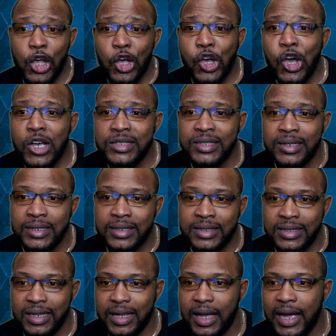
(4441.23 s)

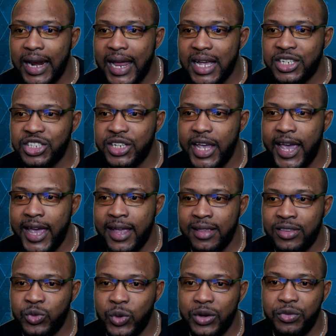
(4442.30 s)
Cousins clash
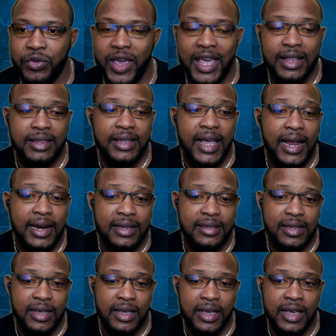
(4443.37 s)
ends with
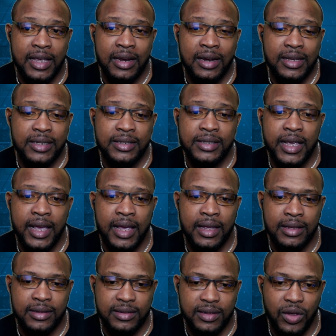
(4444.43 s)
fatality in
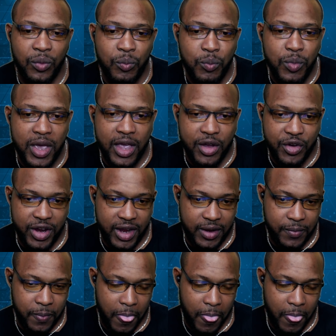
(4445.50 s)
St. Mary.